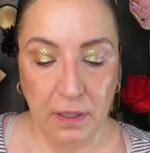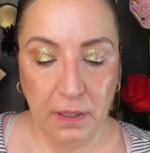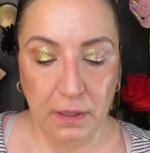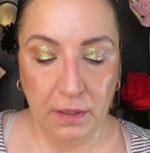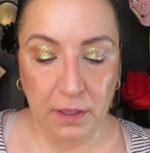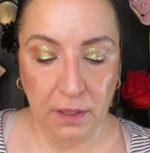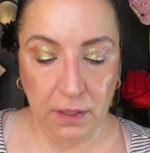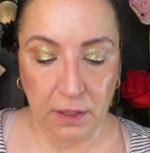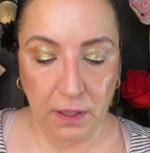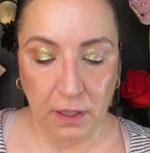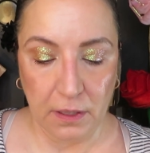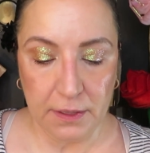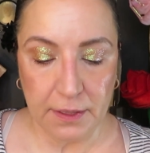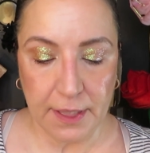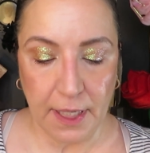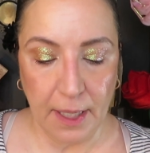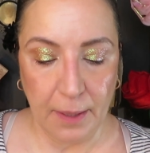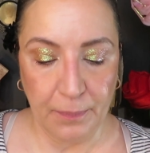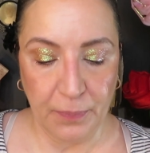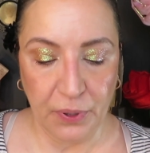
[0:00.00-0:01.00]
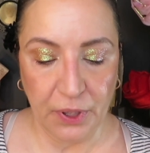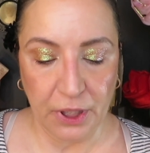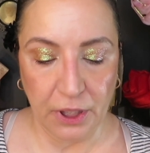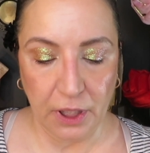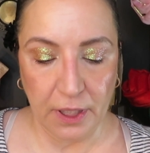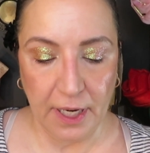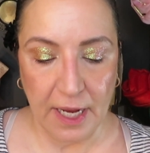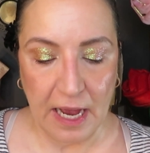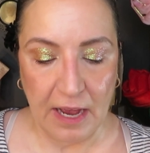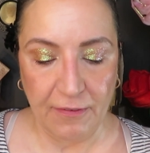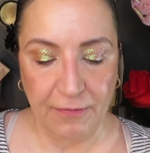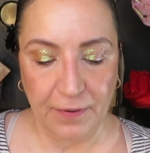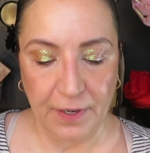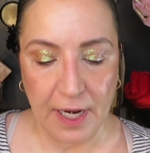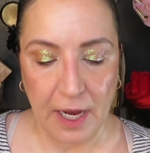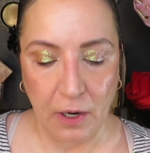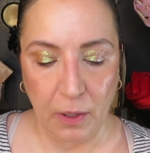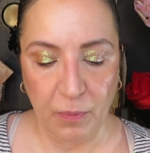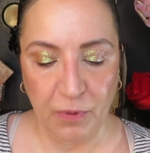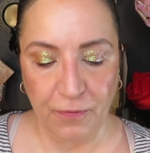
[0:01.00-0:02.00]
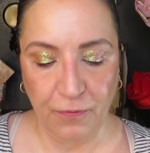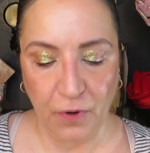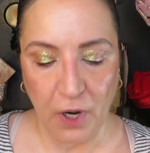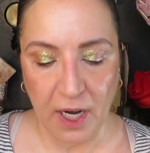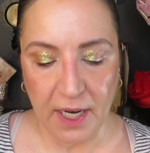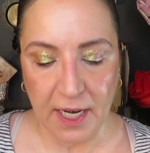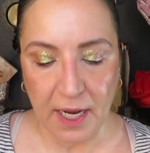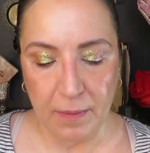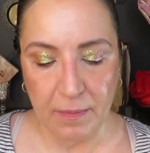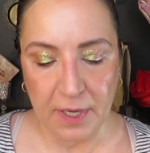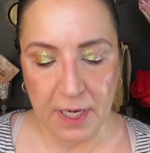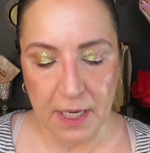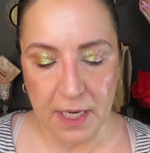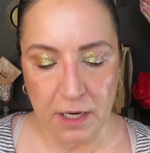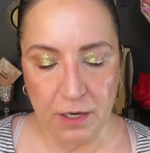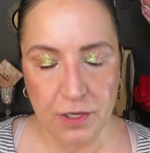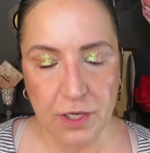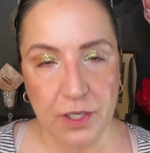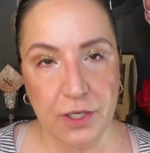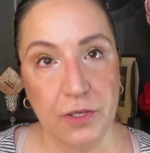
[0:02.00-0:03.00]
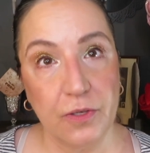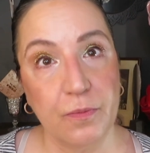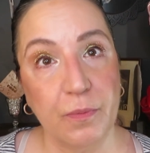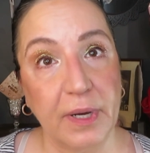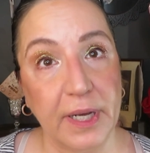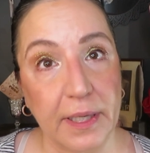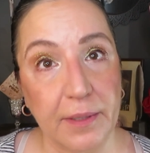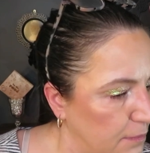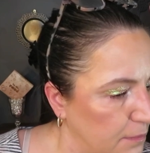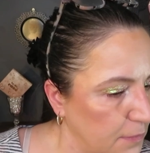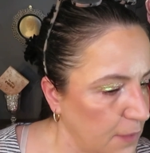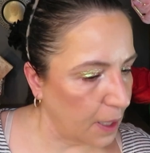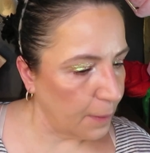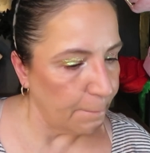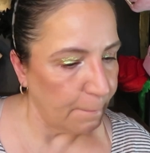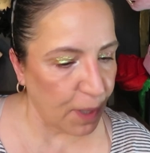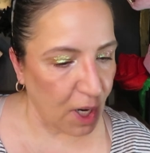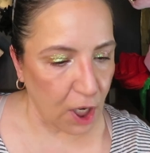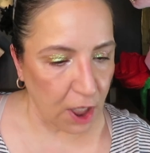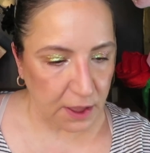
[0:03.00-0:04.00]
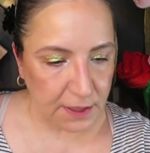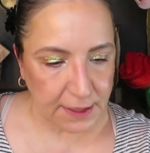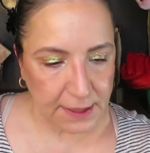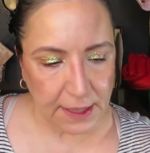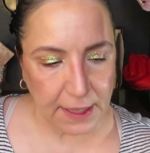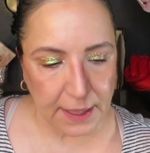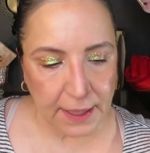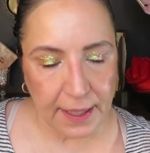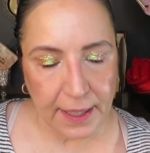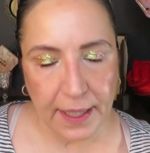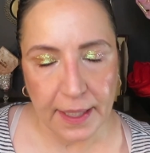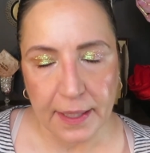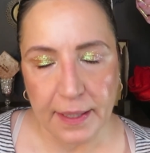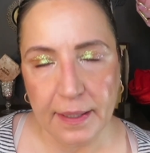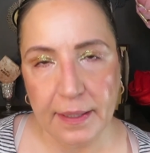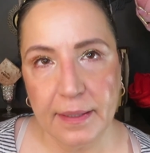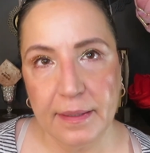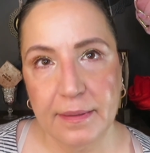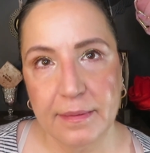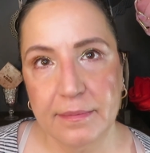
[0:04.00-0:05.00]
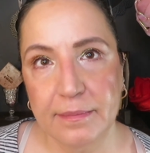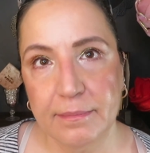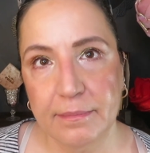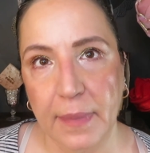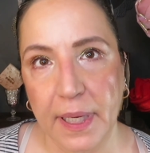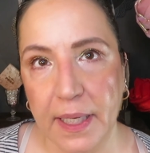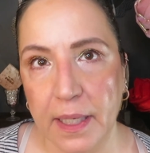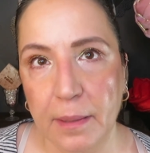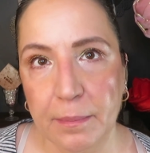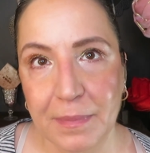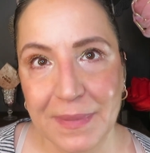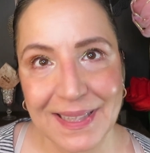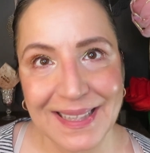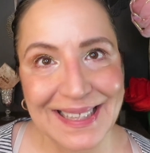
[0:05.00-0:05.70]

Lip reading: the gloss that I put on half an hour before I came in here to do my unboxing and makeup.